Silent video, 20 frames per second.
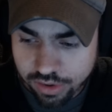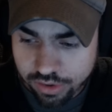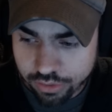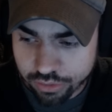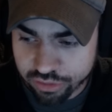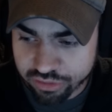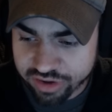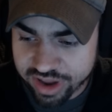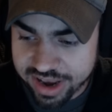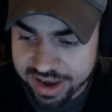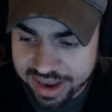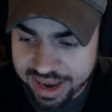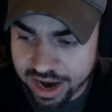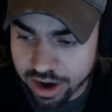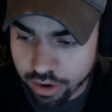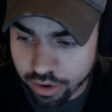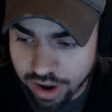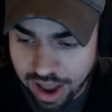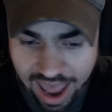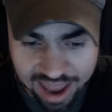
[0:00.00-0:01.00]
you're sitting
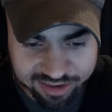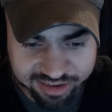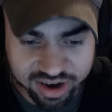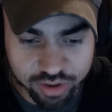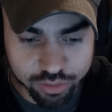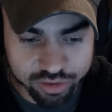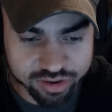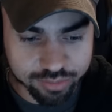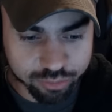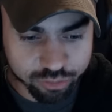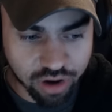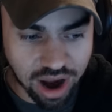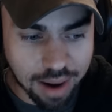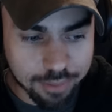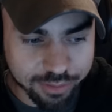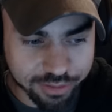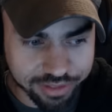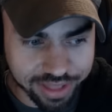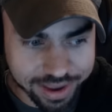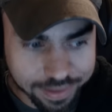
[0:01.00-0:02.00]
here at zero
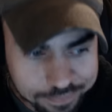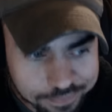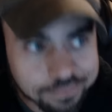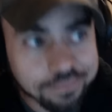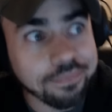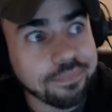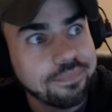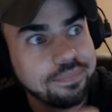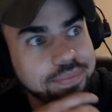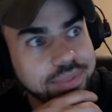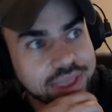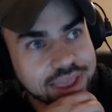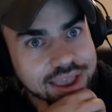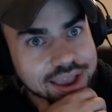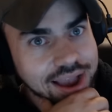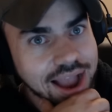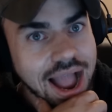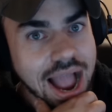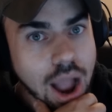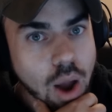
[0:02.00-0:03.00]
subscribers and you're like, hmm,
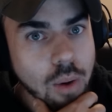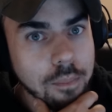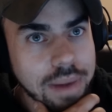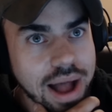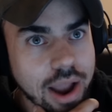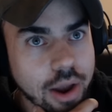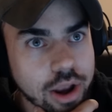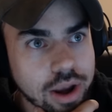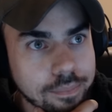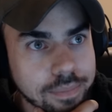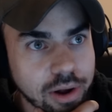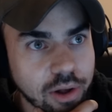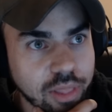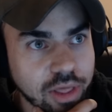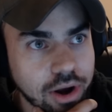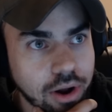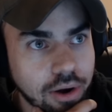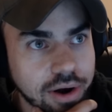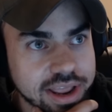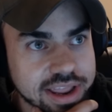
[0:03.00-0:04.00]
how am I gonna build
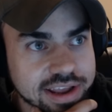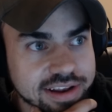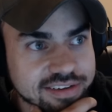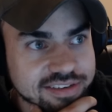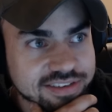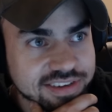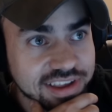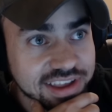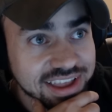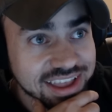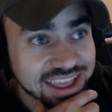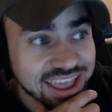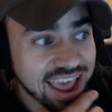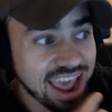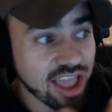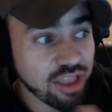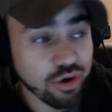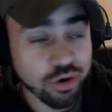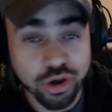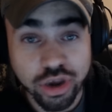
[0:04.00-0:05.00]
an audience?
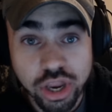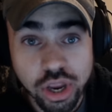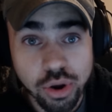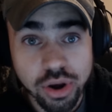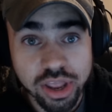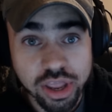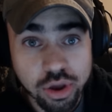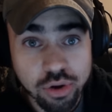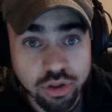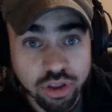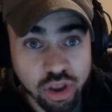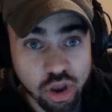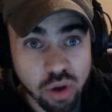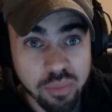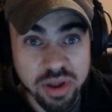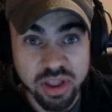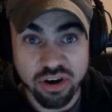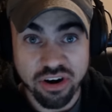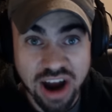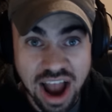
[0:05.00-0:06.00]
And you're new to YouTube
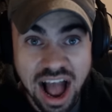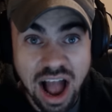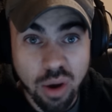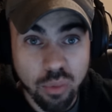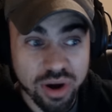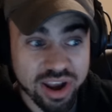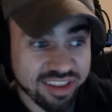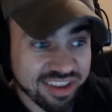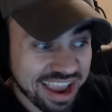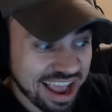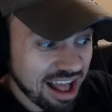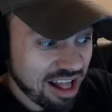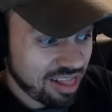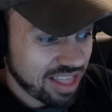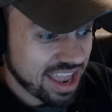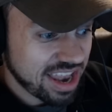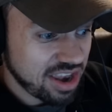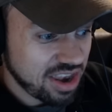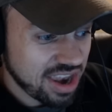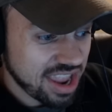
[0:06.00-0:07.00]
and you're awkward as
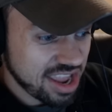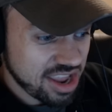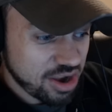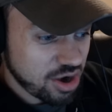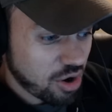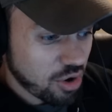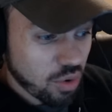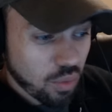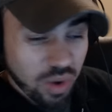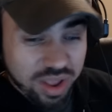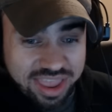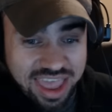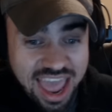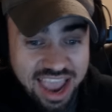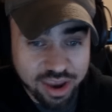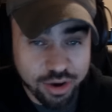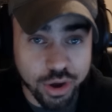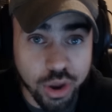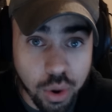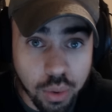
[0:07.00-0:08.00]
hell and you don't know what the
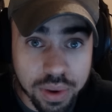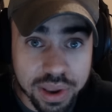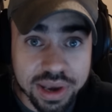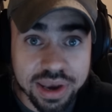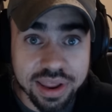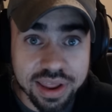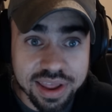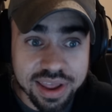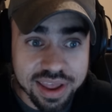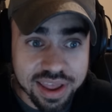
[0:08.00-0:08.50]
heck you're doing.